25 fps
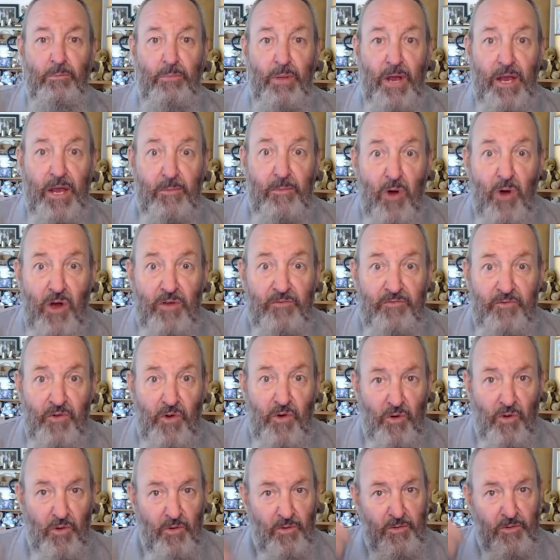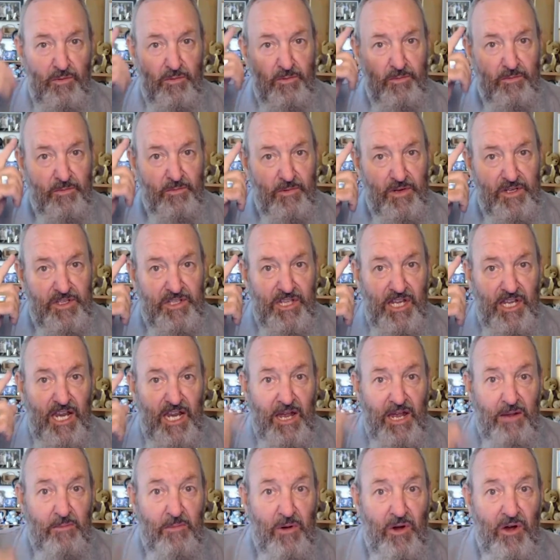Be mindful, we tell
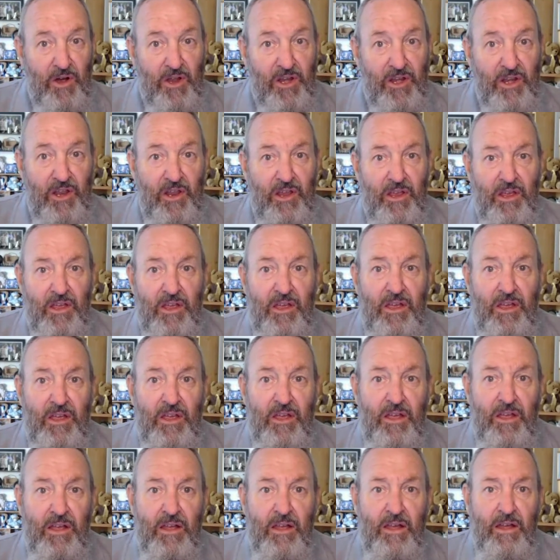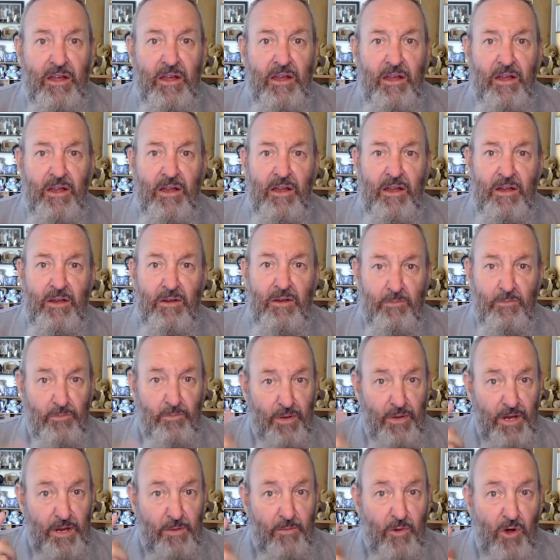our mind.
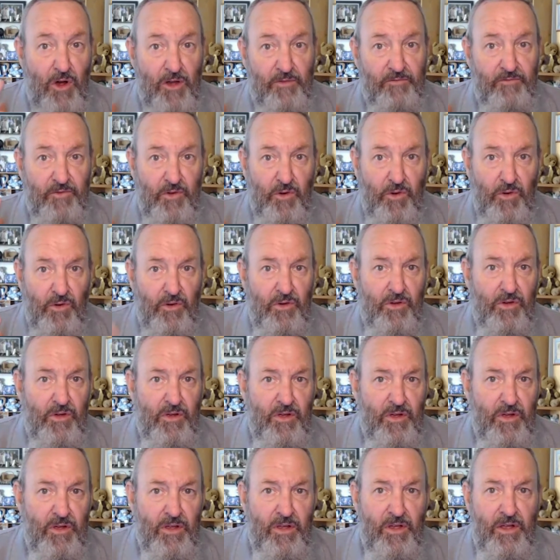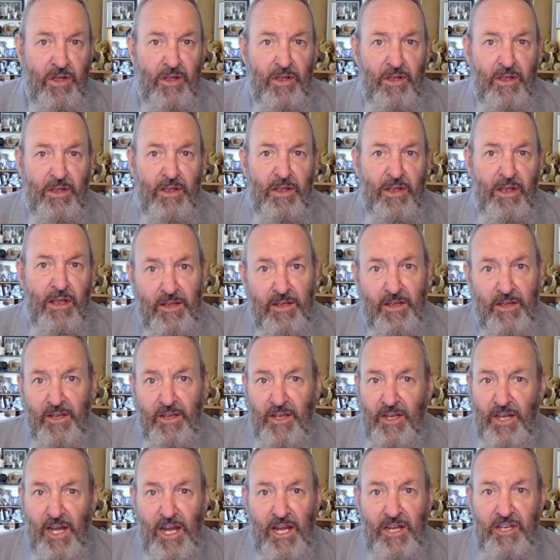Be mindful.
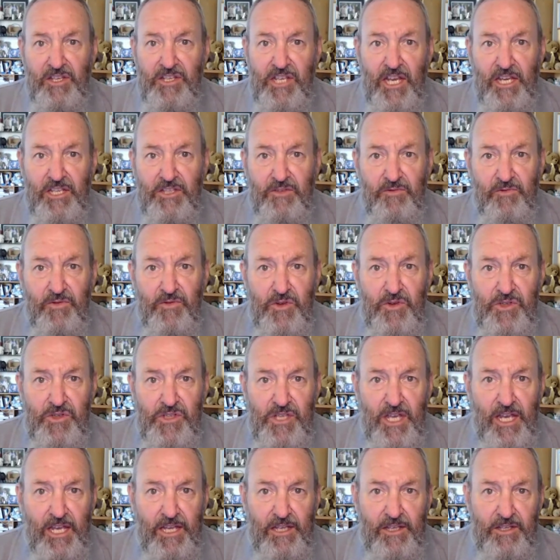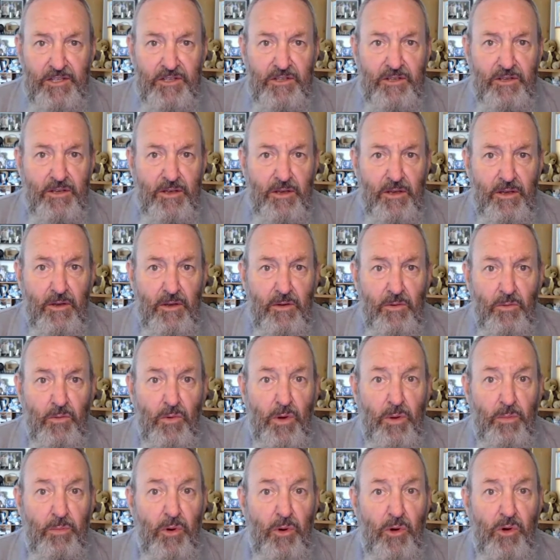It only takes a few seconds.
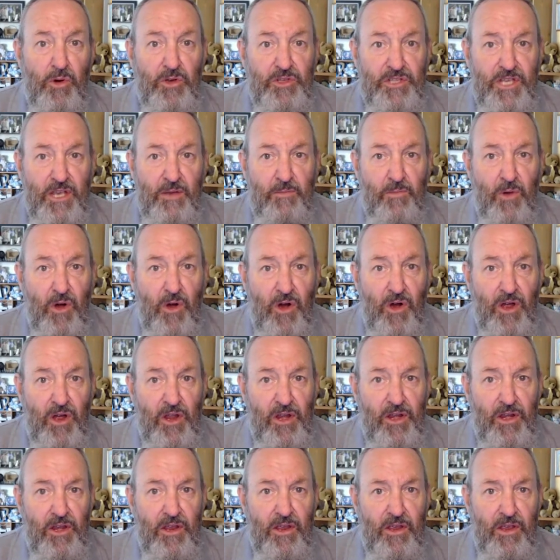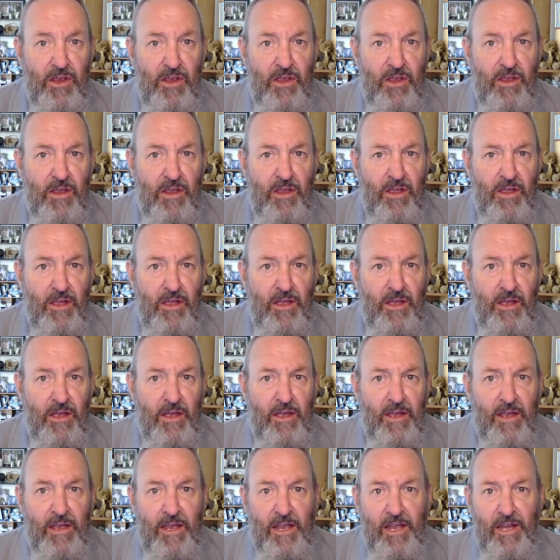We pause our mind,
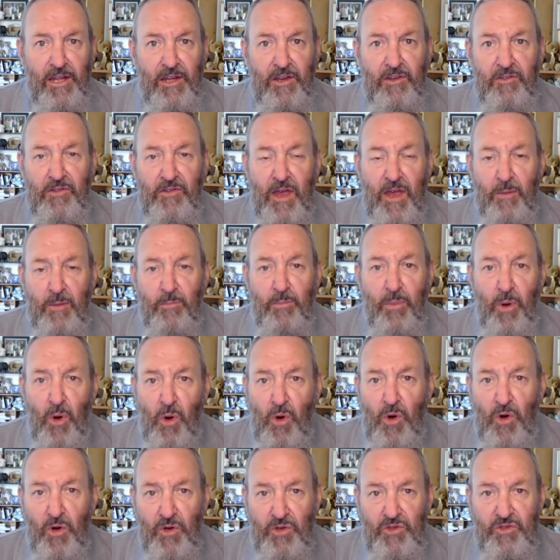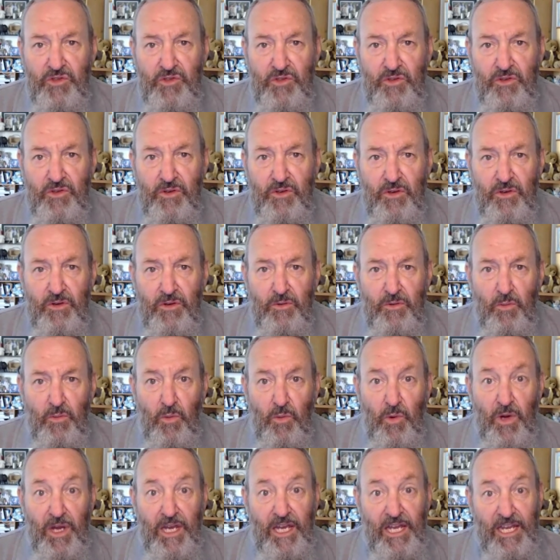and in that pause,
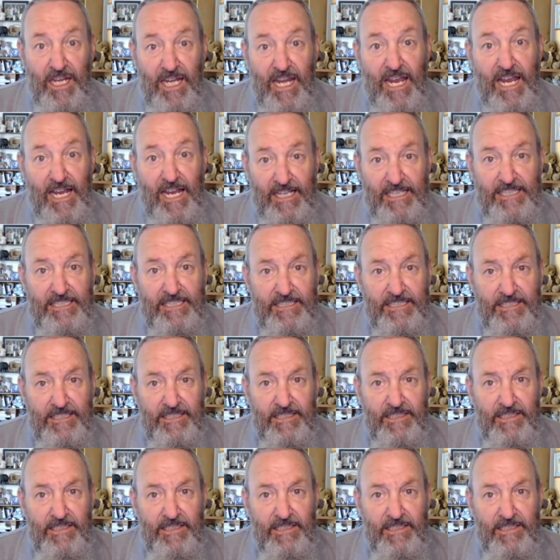we connect.